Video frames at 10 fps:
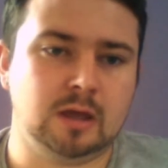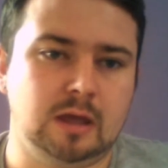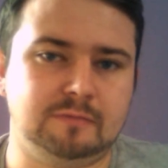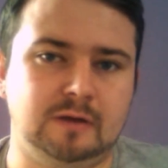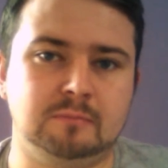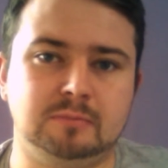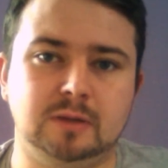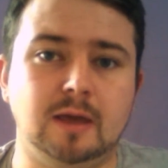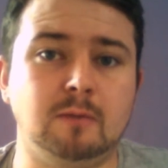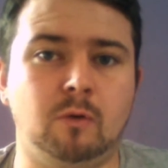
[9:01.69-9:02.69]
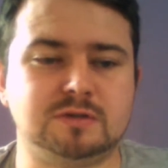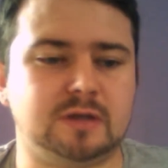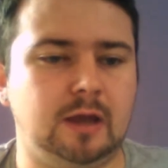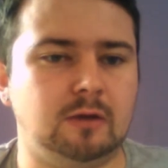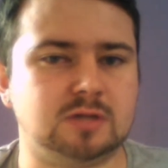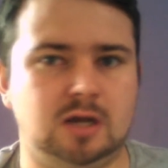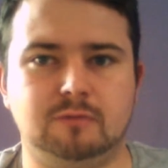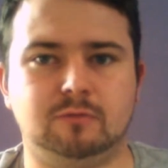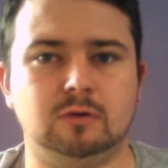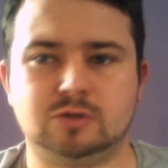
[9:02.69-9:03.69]
if I'm playing Warriors of Chaos and
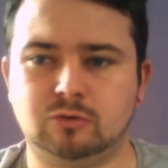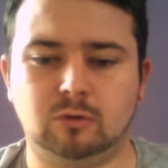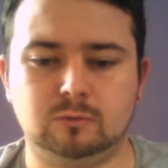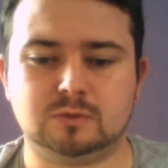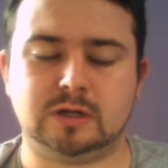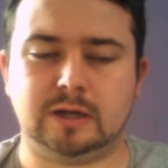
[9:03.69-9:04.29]
I've got Trolls and